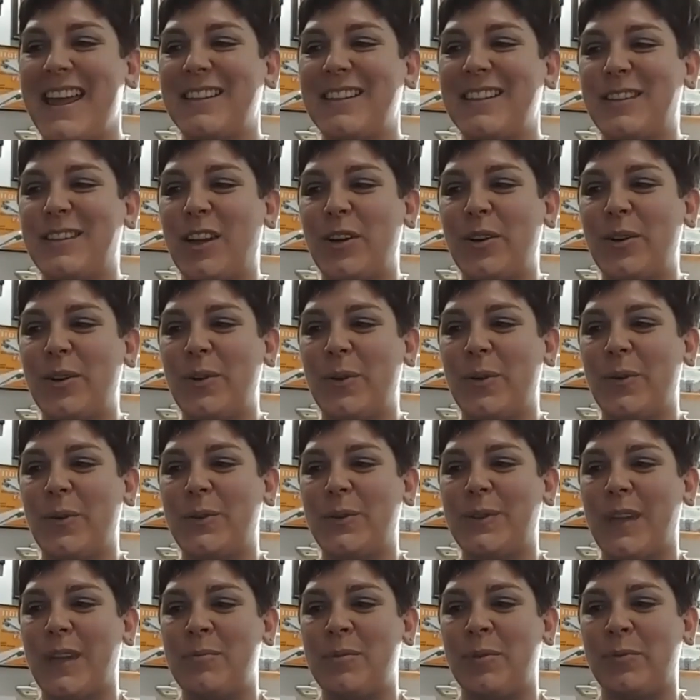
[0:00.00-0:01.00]
So
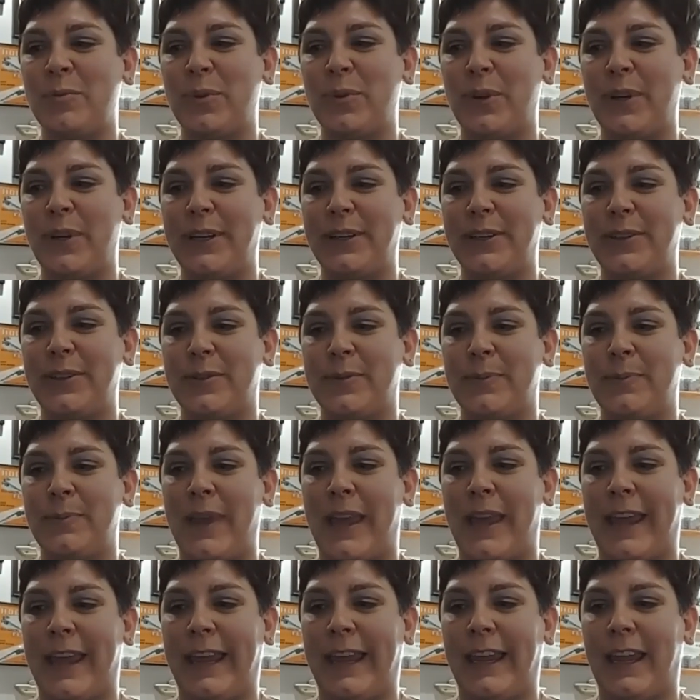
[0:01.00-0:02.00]
some employers
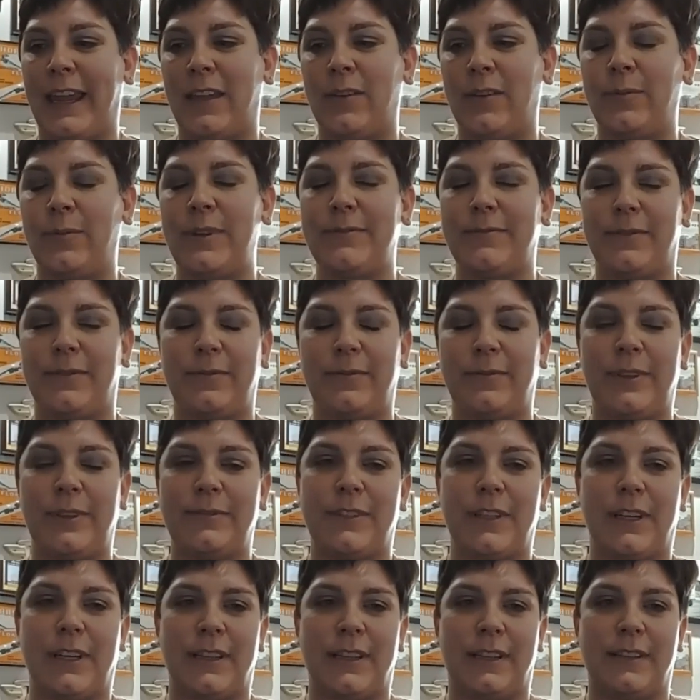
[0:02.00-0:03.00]
may, and
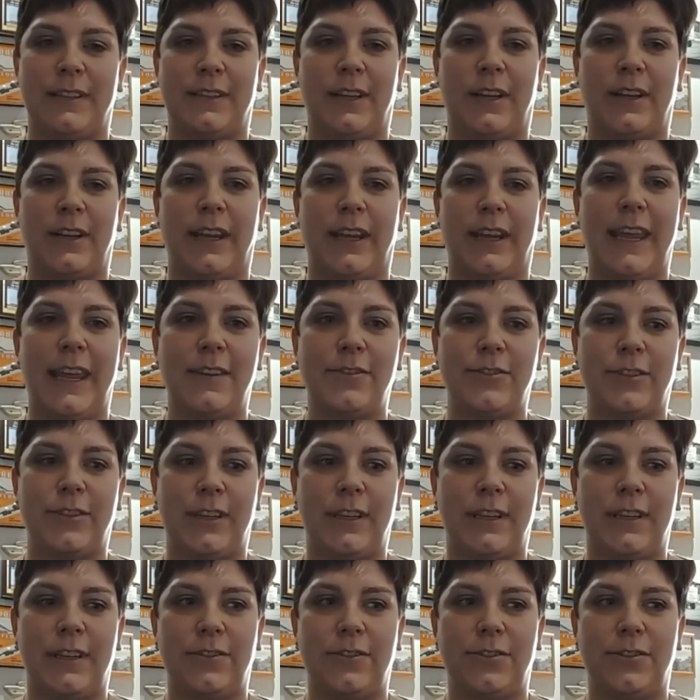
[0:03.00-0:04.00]
we've done this on
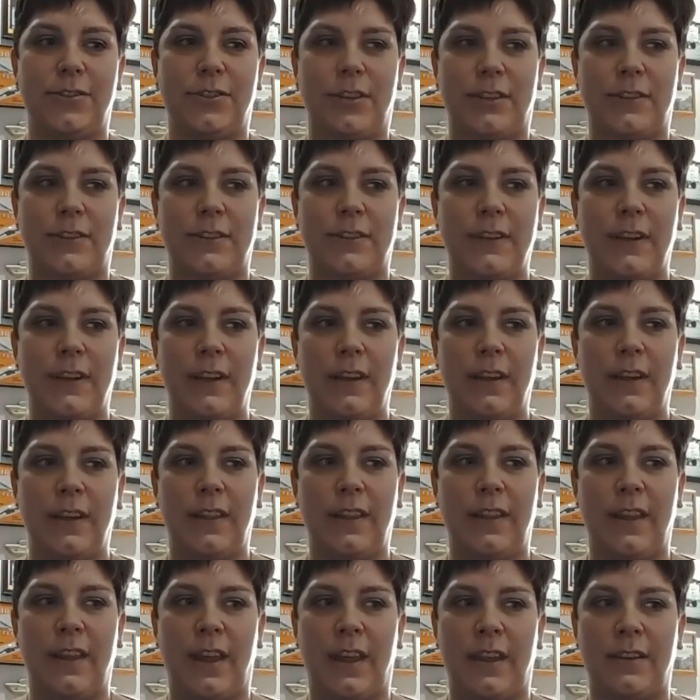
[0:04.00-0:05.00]
occasion, is just
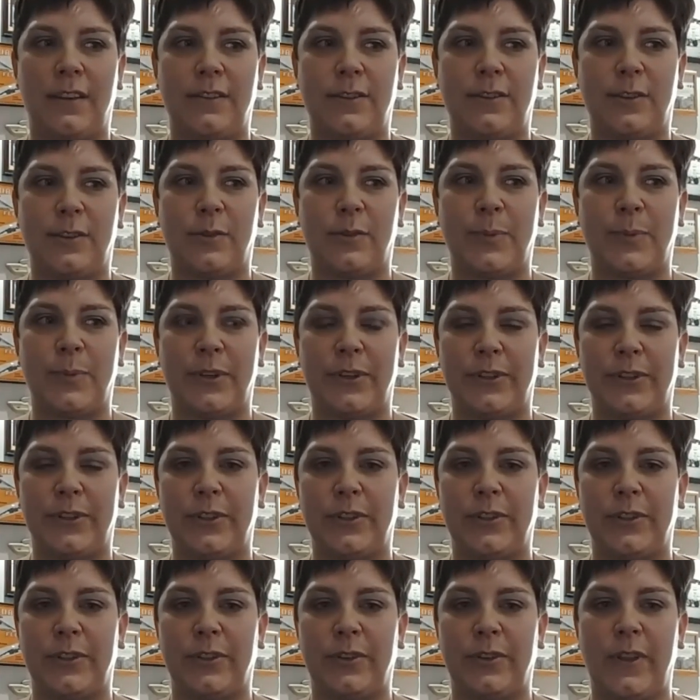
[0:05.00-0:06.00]
then
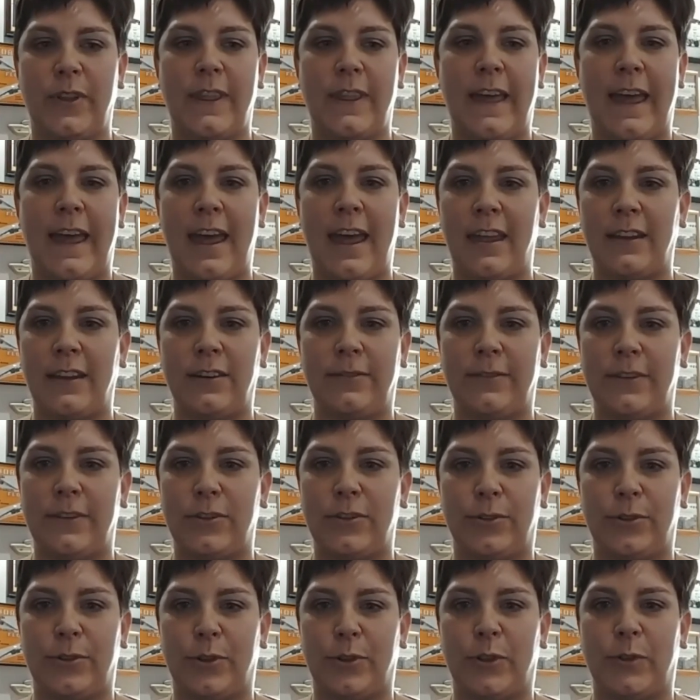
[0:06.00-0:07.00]
disperse that
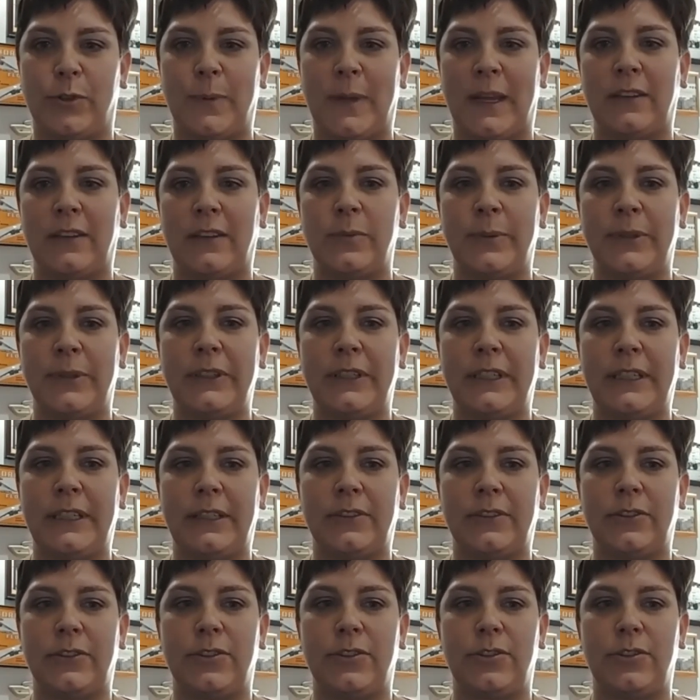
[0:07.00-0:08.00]
individual's
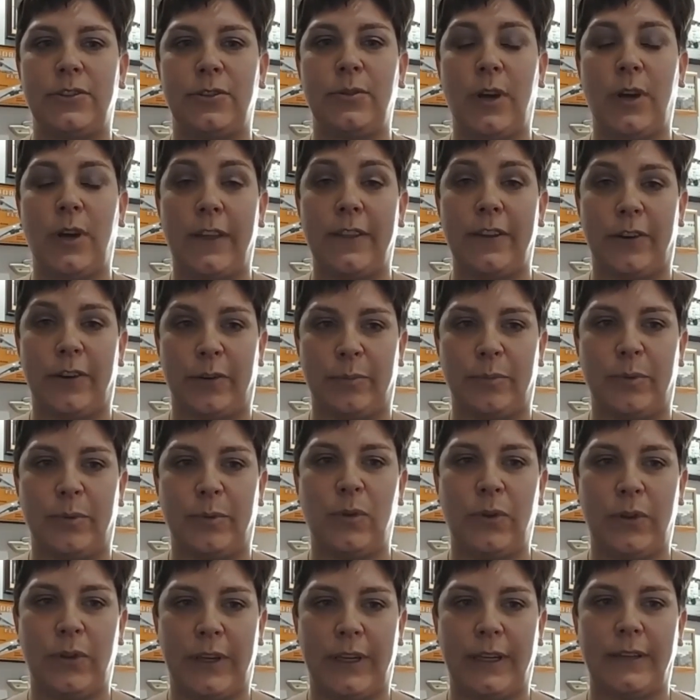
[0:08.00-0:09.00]
responsibilities to other
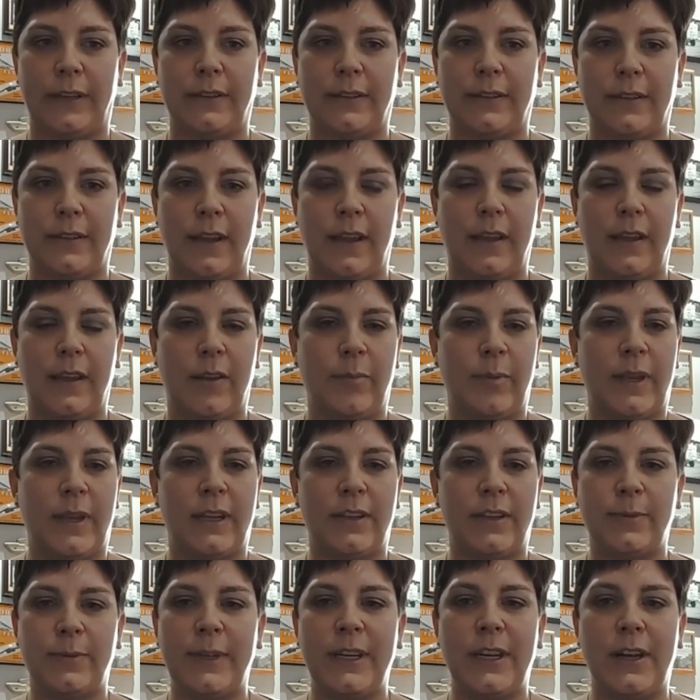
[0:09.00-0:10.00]
employees. But
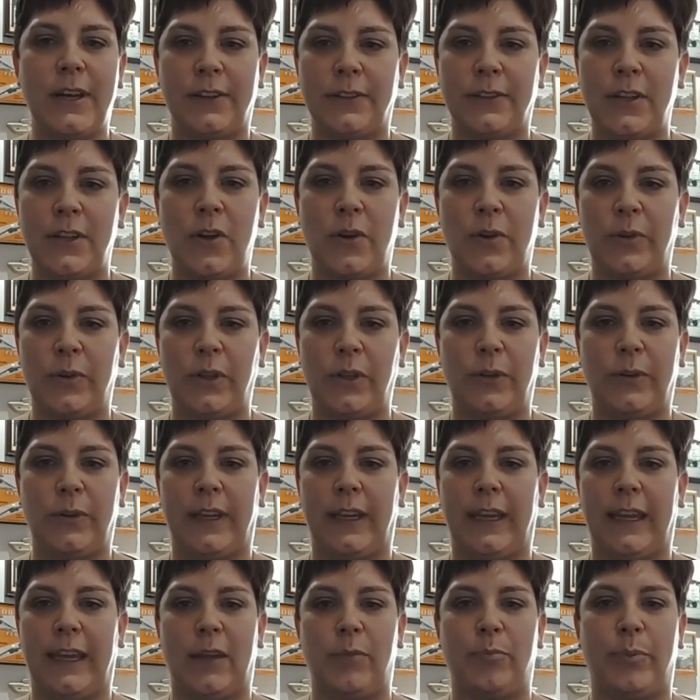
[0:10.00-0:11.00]
as we all know, you
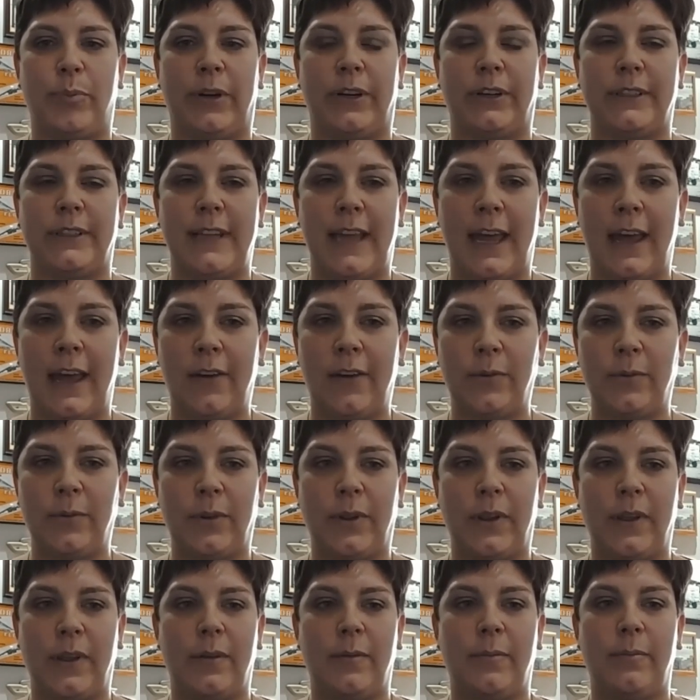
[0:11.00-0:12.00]
can get burnt
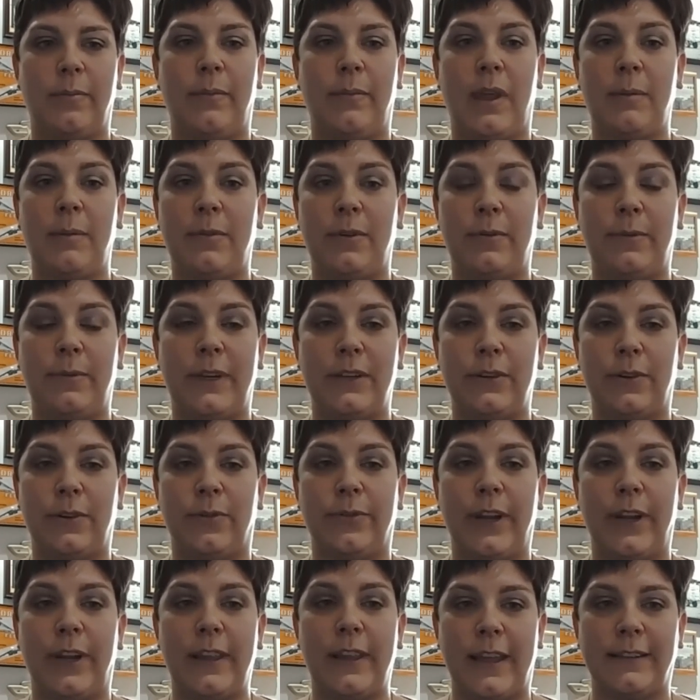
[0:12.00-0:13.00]
out. Maybe we
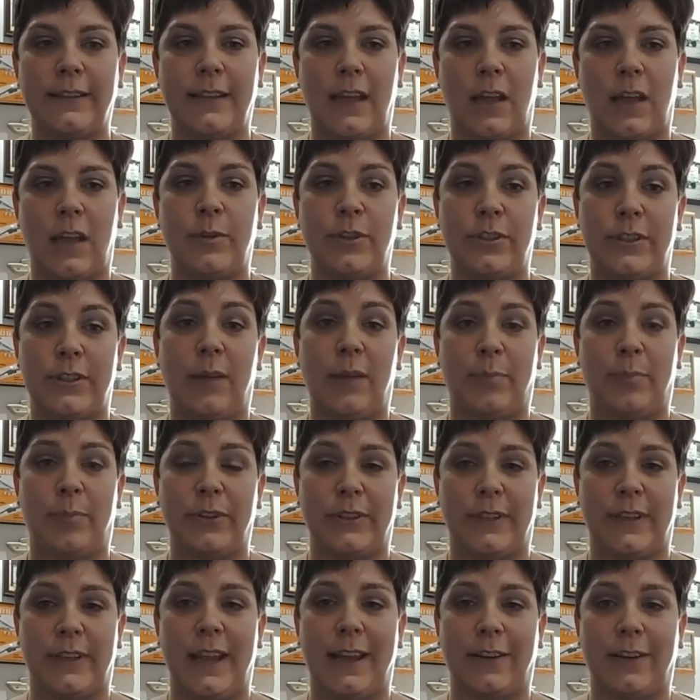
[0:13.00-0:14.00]
don't realize how much that
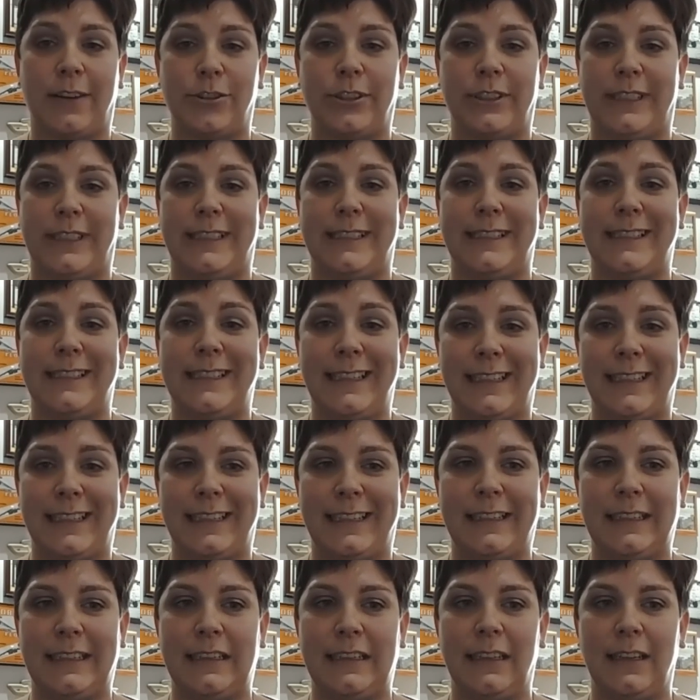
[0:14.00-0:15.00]
person actually
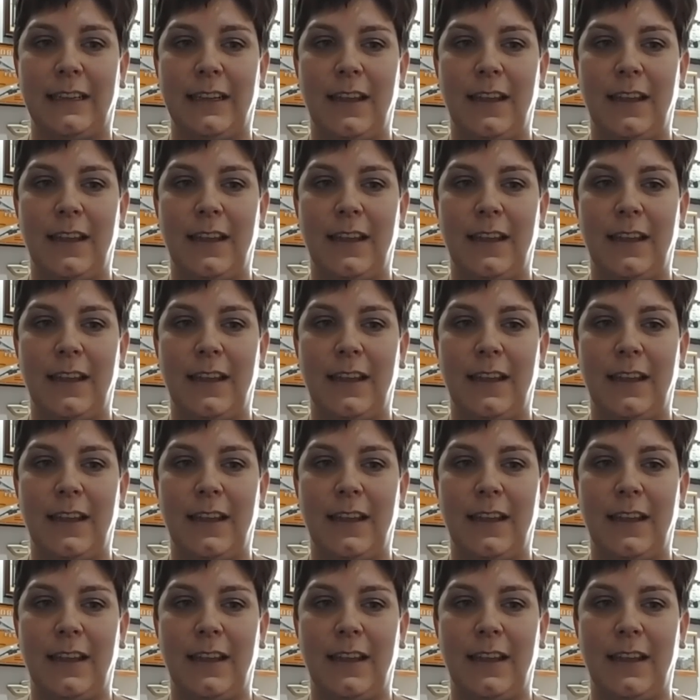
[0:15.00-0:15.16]
did,